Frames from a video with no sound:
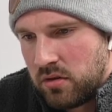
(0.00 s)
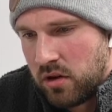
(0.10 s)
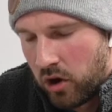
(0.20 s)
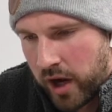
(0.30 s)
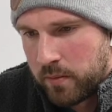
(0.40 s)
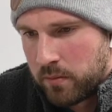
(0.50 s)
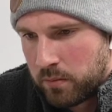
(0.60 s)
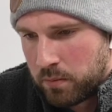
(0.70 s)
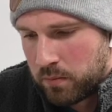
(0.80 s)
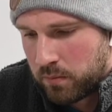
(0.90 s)
Okay,
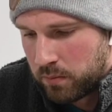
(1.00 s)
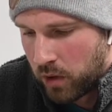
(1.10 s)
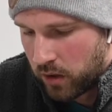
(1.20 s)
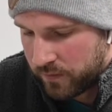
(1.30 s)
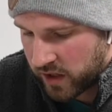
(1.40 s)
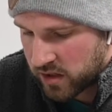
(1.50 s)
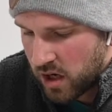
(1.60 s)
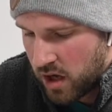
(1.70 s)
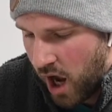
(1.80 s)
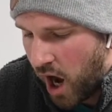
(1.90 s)
perfect.
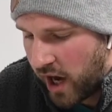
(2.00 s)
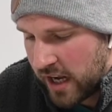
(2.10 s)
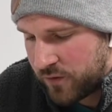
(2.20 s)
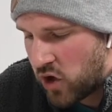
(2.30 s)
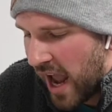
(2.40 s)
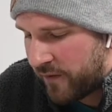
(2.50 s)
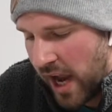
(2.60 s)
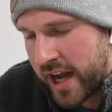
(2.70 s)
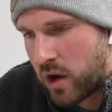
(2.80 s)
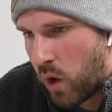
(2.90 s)
If you have
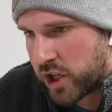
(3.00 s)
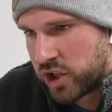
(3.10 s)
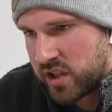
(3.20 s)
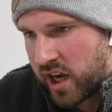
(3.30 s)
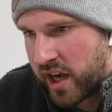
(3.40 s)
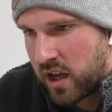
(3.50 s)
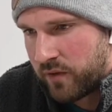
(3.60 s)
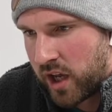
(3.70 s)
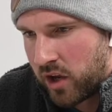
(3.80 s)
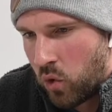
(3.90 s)
any questions on any
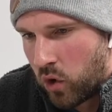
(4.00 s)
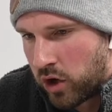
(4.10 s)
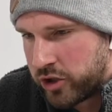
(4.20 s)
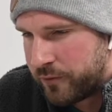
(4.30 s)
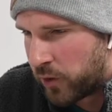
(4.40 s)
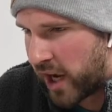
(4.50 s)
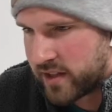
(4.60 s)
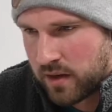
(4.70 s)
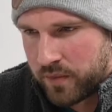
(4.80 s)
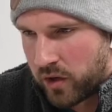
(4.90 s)
of it, or you
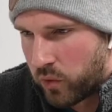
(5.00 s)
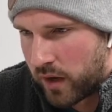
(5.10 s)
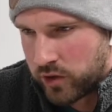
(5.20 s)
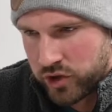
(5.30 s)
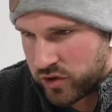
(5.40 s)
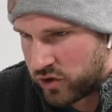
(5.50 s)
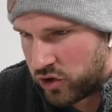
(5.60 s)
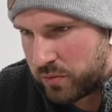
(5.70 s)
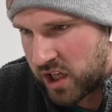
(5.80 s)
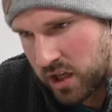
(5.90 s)
forget something or whatever, just
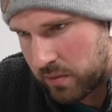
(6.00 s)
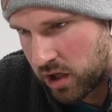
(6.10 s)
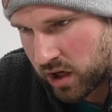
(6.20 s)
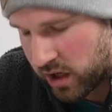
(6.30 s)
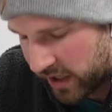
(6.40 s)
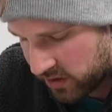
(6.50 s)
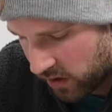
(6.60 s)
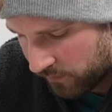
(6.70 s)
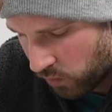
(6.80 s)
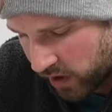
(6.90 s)
shoot me an email and I'll
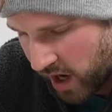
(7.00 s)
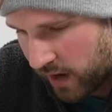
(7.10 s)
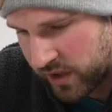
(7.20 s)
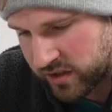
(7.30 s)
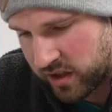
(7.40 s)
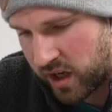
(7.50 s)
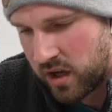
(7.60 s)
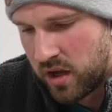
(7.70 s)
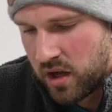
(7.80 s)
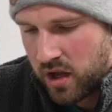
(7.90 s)
answer it for you,
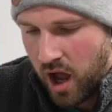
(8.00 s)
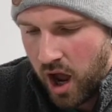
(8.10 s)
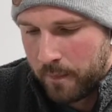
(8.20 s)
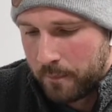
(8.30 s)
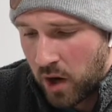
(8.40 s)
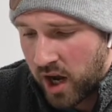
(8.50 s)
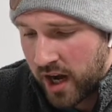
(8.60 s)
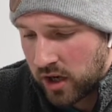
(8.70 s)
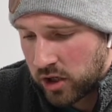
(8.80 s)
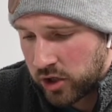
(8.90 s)
obviously.
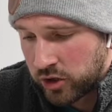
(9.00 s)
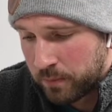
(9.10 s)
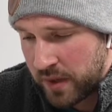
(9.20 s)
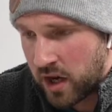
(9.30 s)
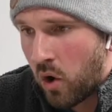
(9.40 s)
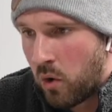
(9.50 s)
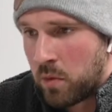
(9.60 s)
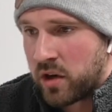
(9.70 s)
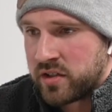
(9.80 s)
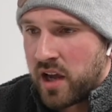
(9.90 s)
But your big
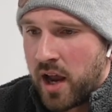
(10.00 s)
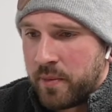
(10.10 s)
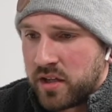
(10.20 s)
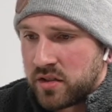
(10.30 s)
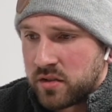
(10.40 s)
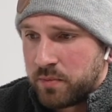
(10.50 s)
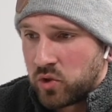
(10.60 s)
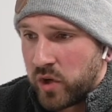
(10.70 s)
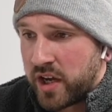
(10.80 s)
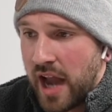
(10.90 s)
homework assignments
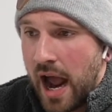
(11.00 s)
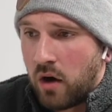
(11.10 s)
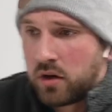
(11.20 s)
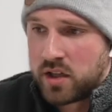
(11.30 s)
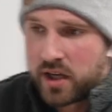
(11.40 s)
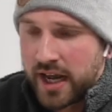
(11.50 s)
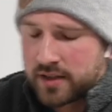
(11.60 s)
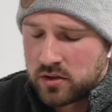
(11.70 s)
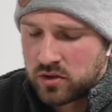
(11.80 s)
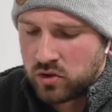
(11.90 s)
between now and the
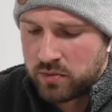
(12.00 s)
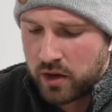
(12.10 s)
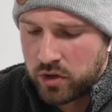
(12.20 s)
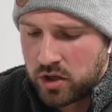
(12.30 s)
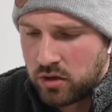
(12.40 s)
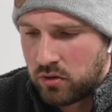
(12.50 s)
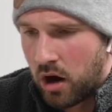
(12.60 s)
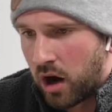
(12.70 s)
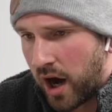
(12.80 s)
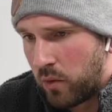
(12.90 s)
next Zoom that we do
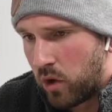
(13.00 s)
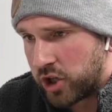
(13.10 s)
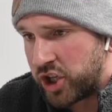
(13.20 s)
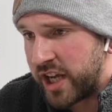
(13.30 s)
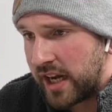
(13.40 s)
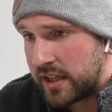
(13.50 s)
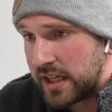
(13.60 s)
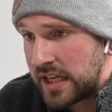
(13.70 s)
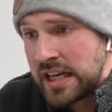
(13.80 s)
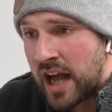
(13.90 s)
are, I want you getting
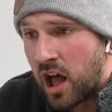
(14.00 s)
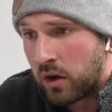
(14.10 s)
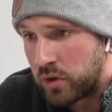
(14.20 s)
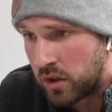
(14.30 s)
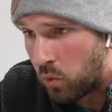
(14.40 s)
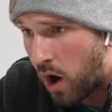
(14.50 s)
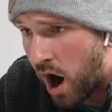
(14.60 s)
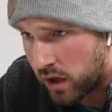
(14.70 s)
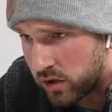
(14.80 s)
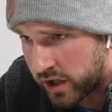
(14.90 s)
the e-collar with the
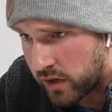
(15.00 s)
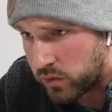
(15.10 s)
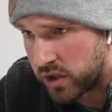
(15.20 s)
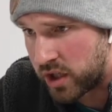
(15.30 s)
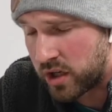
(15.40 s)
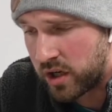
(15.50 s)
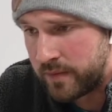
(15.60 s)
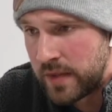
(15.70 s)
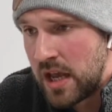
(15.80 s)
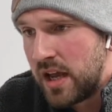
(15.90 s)
walk looking really
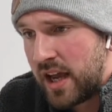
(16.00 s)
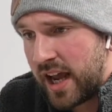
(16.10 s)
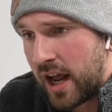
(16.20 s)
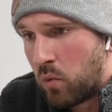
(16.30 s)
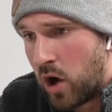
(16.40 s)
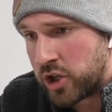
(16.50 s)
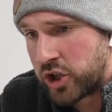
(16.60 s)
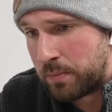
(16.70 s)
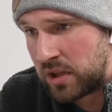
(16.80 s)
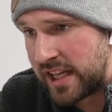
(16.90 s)
good, and I
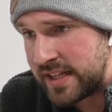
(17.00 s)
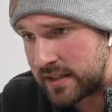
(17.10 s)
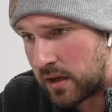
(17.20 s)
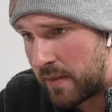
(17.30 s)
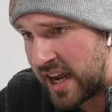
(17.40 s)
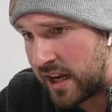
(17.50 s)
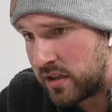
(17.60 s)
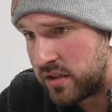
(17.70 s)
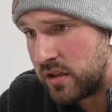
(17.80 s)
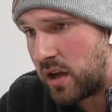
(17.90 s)
want your place
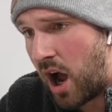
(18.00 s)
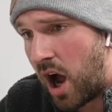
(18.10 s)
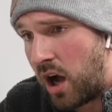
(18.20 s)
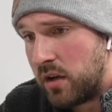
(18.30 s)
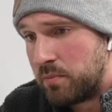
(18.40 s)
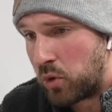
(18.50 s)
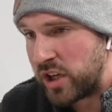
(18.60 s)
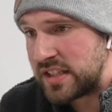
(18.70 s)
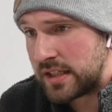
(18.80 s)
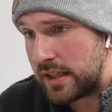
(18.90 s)
command
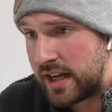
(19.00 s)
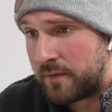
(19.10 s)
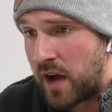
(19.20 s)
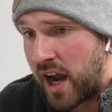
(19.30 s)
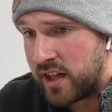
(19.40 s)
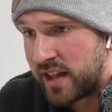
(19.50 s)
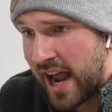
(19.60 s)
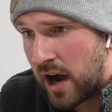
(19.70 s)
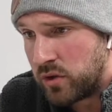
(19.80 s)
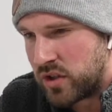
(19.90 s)
pretty solidified in the
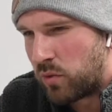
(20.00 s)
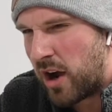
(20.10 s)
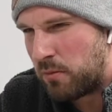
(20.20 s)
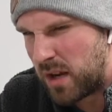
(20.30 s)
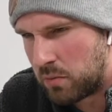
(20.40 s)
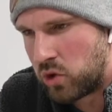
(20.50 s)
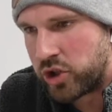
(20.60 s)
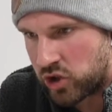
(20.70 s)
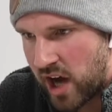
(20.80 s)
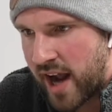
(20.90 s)
house around minimal
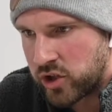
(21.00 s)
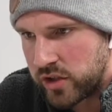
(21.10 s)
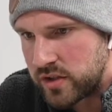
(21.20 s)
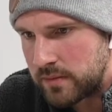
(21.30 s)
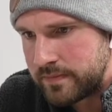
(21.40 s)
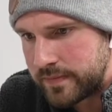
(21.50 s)
distractions.